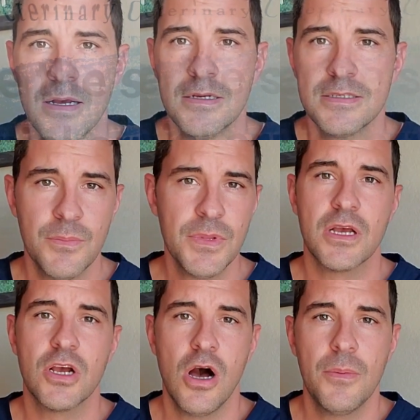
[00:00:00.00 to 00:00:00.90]
Some of the
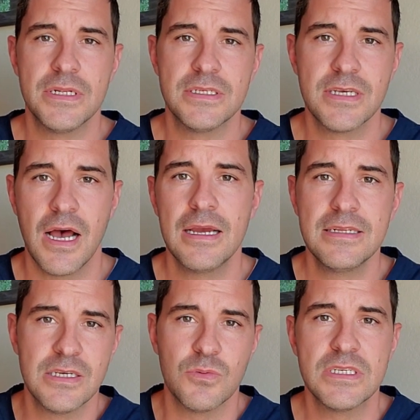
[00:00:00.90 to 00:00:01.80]
common
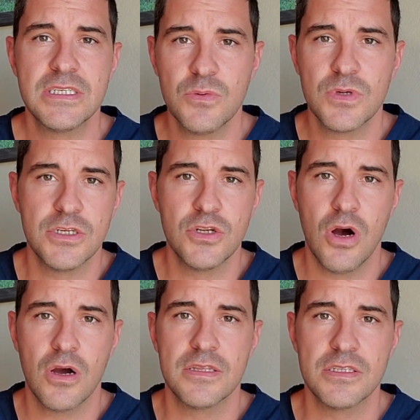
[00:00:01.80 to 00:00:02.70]
signs that we see with a
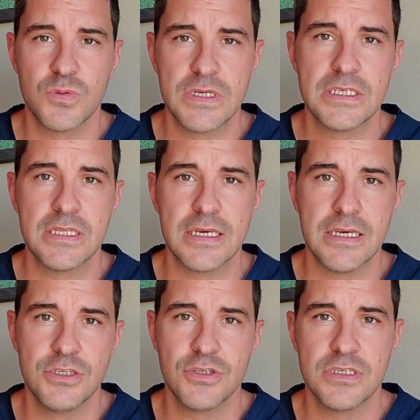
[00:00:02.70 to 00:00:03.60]
dog that's recently
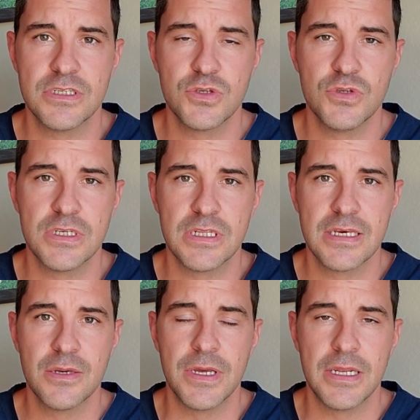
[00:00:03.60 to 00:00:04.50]
injured its cruciate
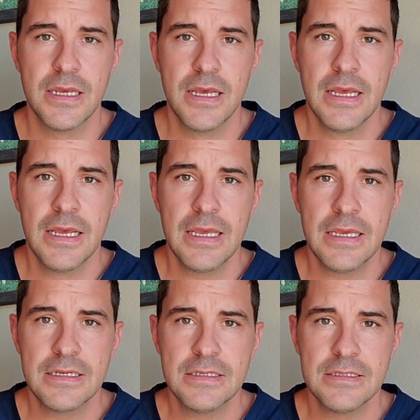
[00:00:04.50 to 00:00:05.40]
ligament
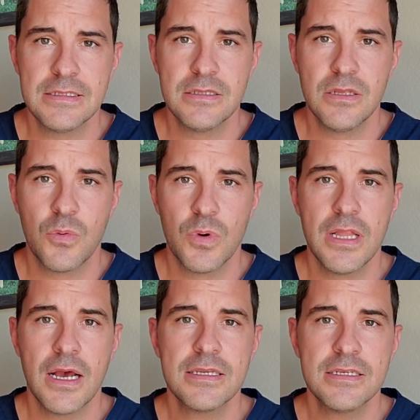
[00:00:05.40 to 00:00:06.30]
is a
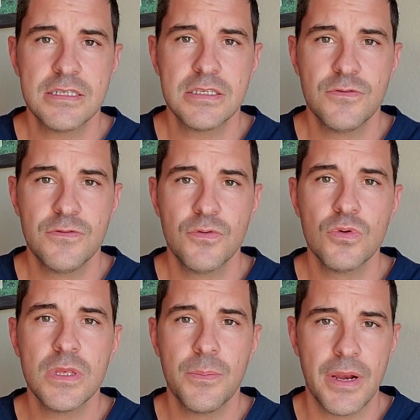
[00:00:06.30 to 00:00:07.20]
reluctance to
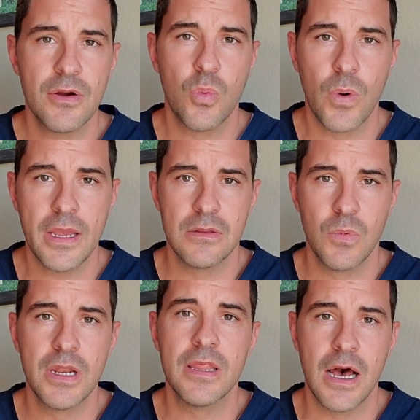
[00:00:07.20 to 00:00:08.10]
fully bear weight in
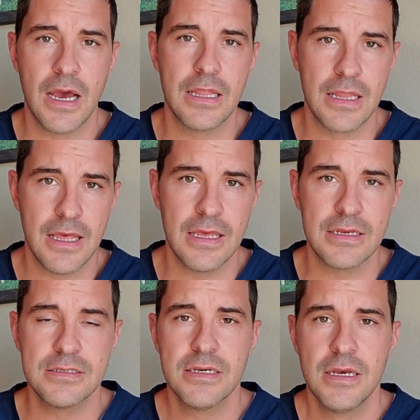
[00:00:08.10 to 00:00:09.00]
one of the hind
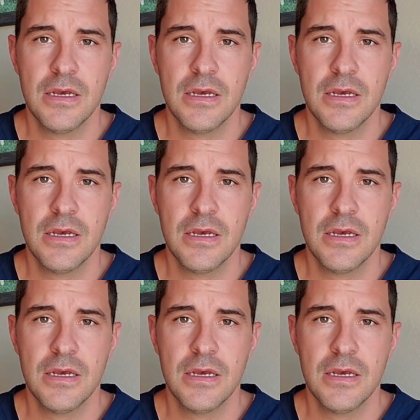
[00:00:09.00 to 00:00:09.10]
legs.